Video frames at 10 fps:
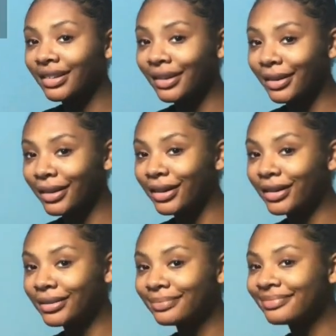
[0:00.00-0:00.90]

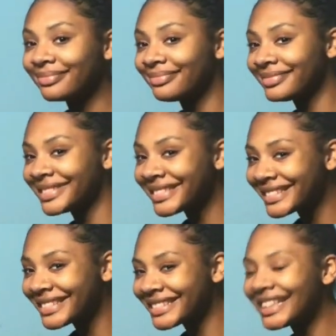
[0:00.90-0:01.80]
girl,
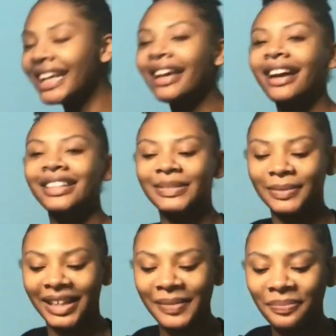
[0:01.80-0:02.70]
I'm just
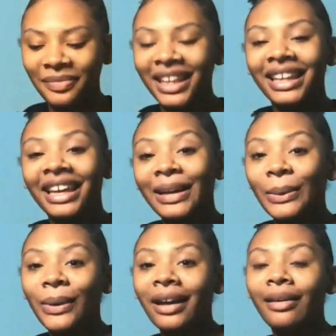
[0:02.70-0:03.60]
playing.
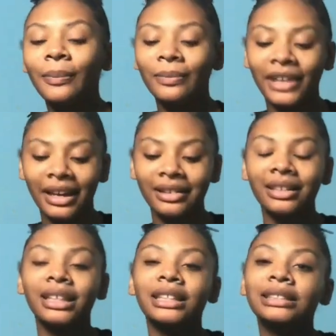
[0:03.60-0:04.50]
Anyway, yeah,
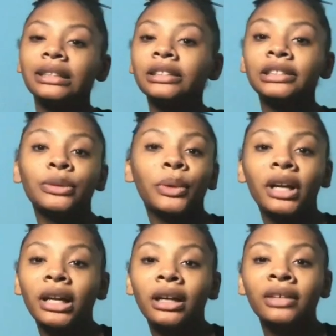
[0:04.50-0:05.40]
so she's a
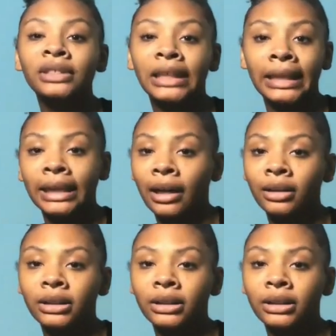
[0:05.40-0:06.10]
winner of $10.